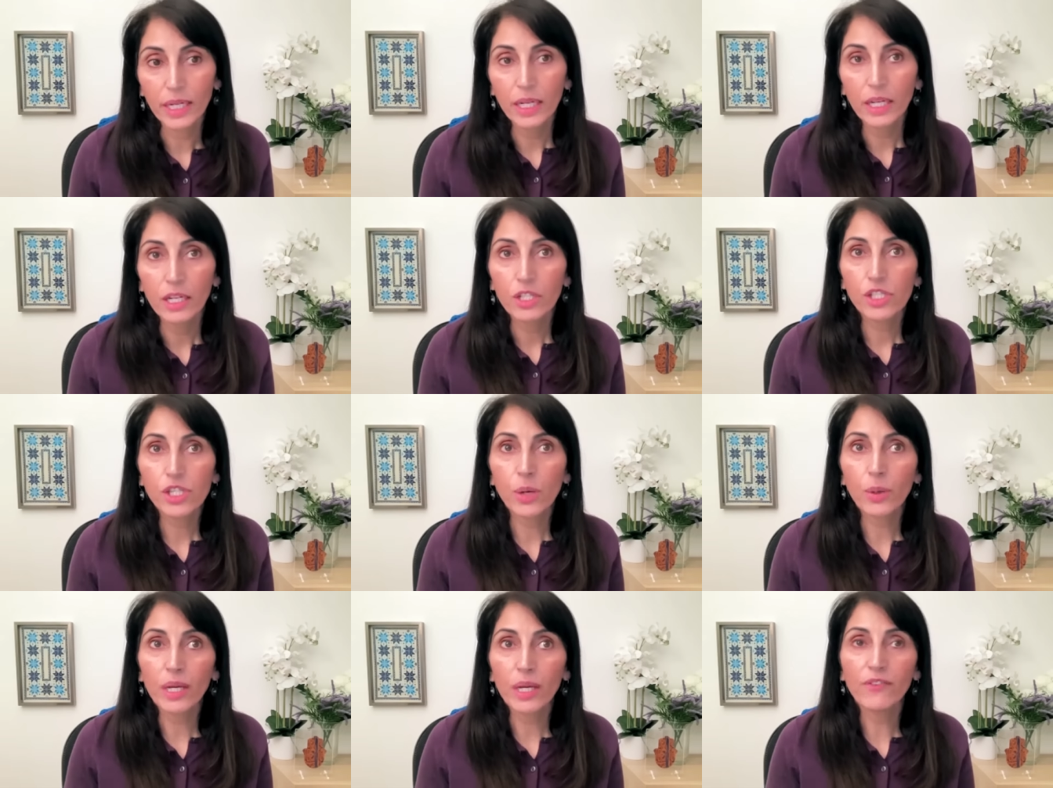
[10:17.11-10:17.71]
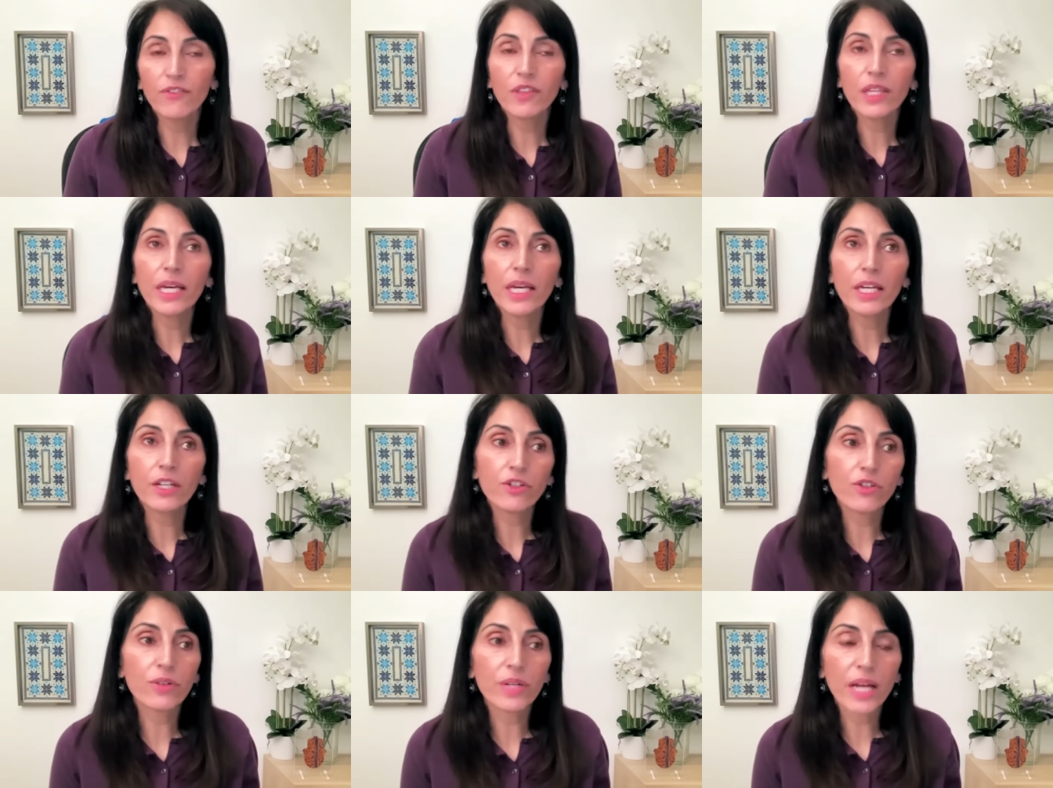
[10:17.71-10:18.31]
So if the
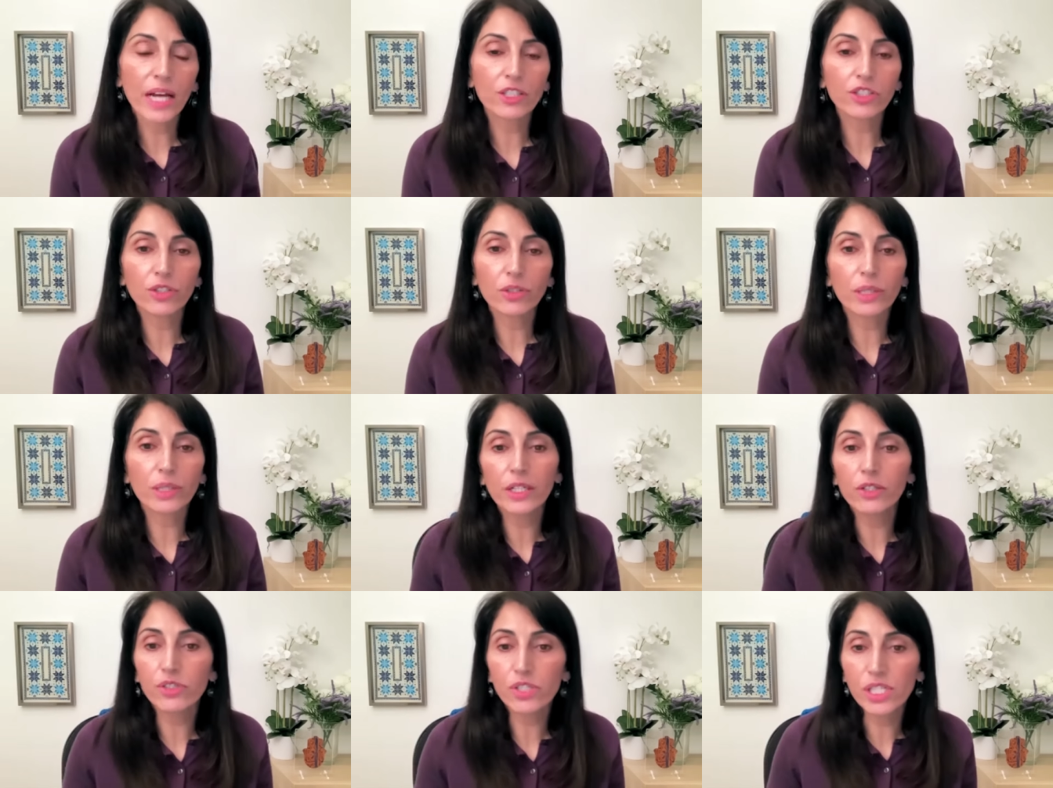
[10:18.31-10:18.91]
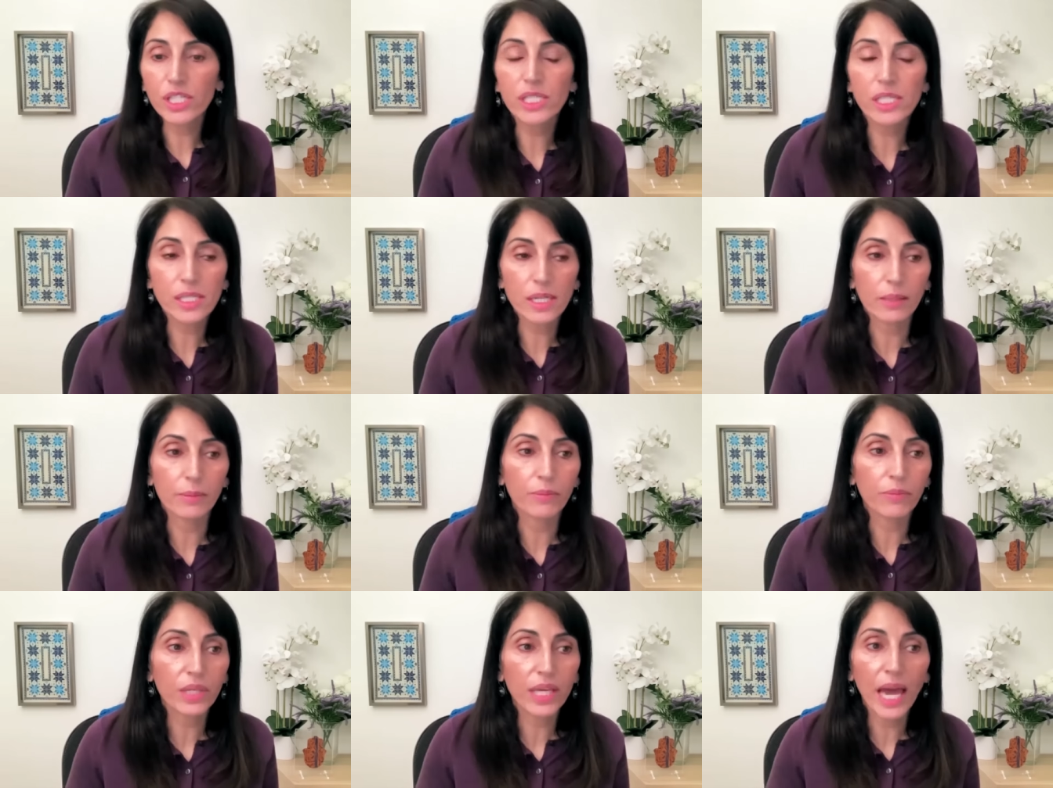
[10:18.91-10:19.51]
international legal
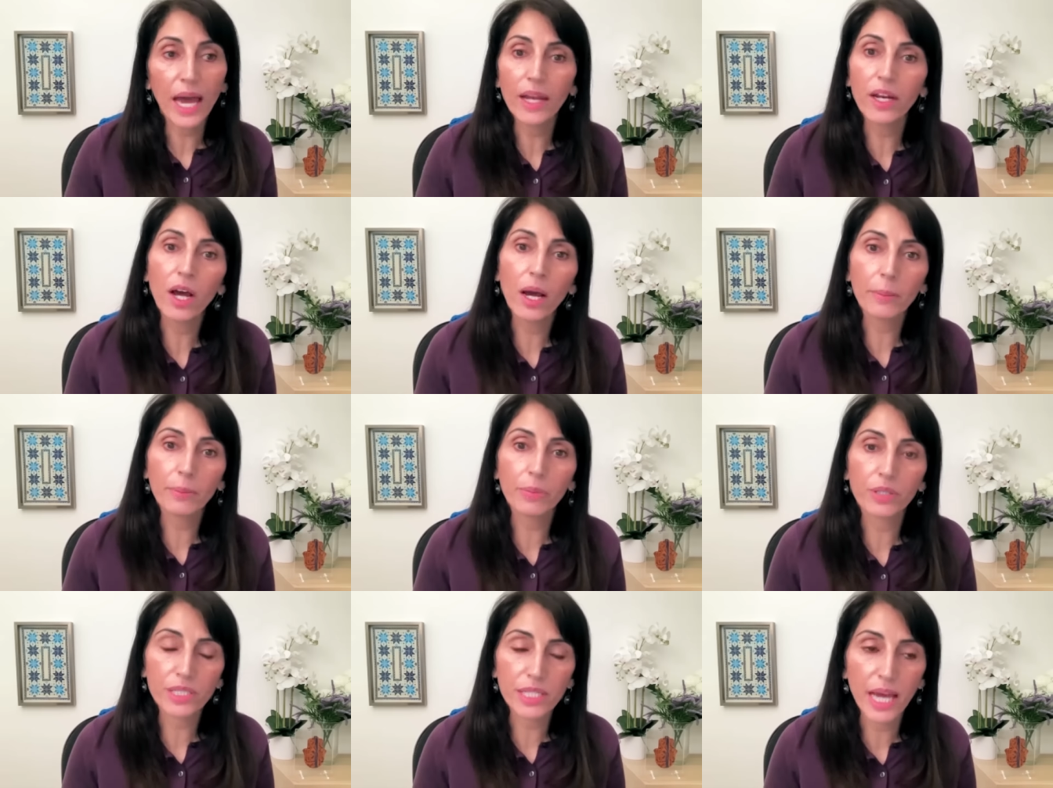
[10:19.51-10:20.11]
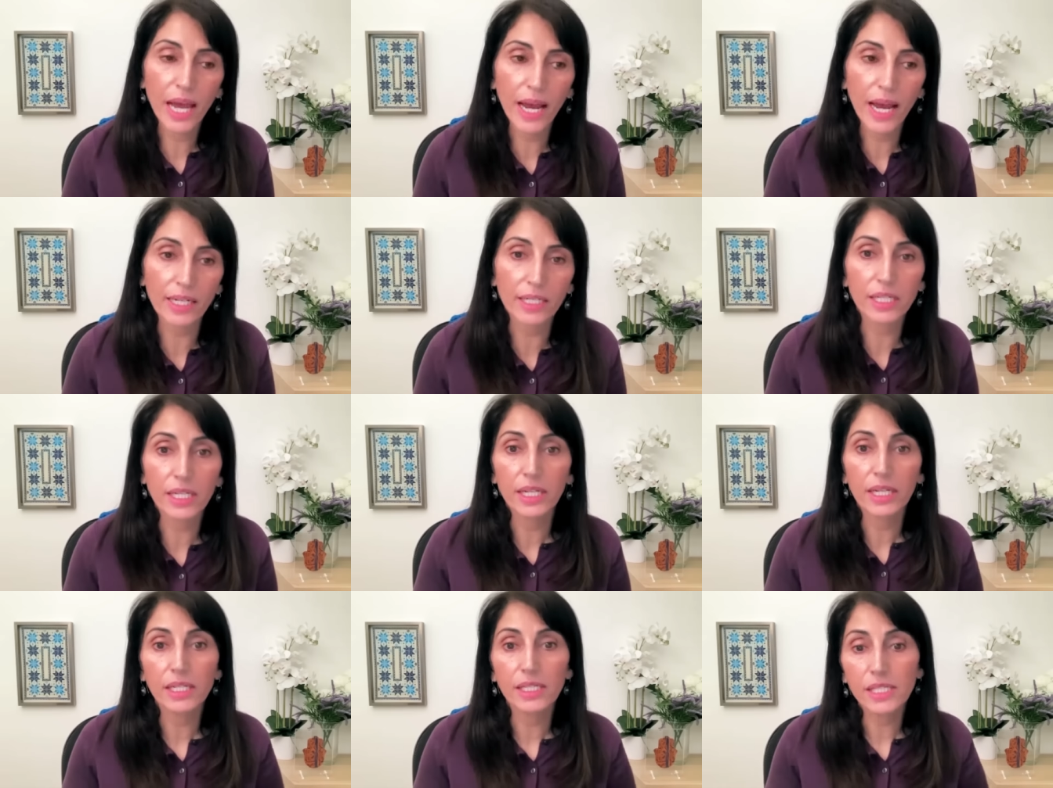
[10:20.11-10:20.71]
system cannot protect
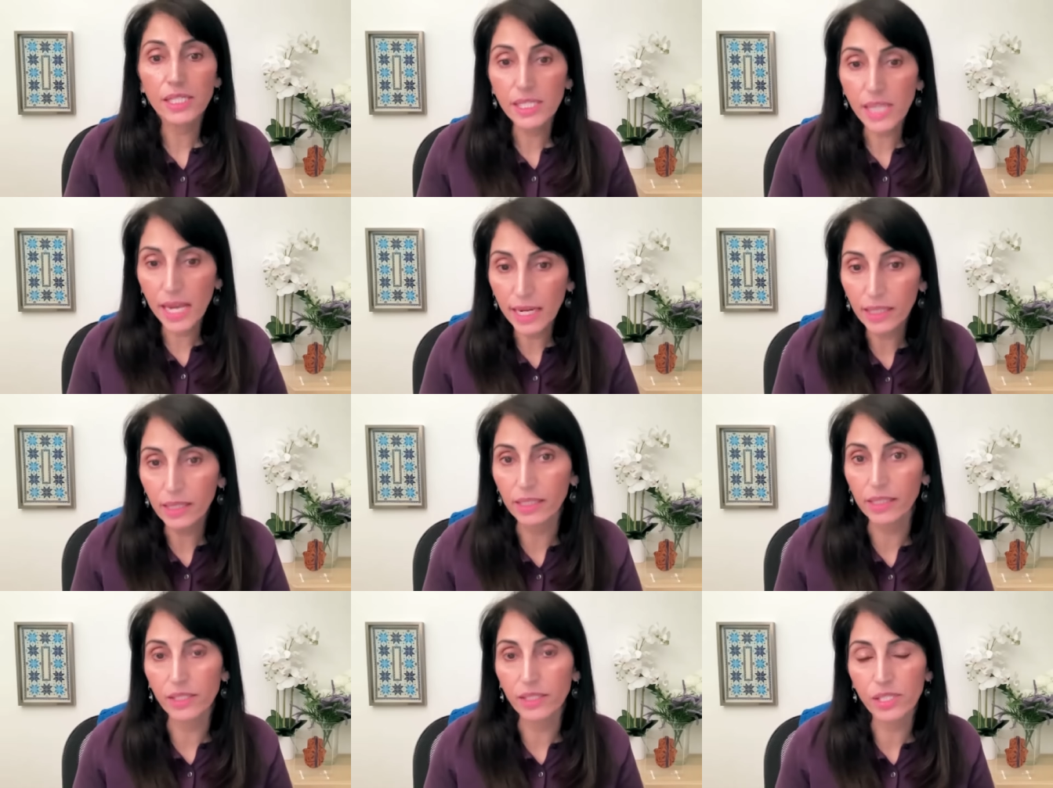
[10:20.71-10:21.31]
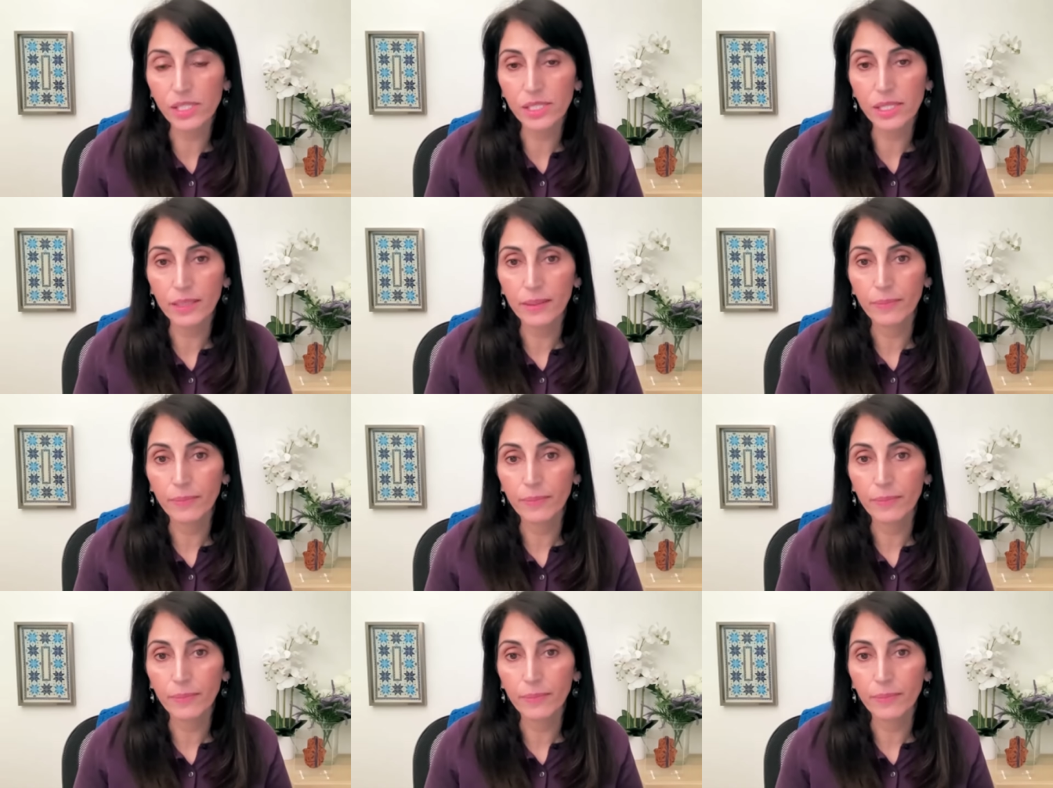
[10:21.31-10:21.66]
stateless